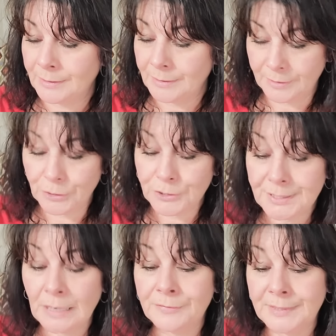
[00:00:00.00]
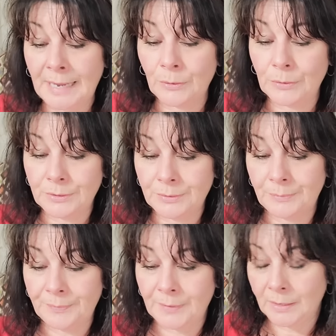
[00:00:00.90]
Your self-doubt.
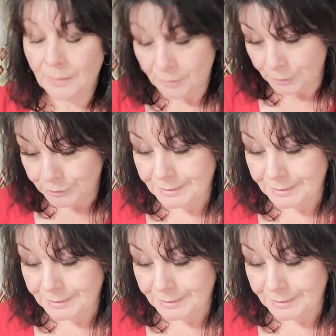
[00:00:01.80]
Your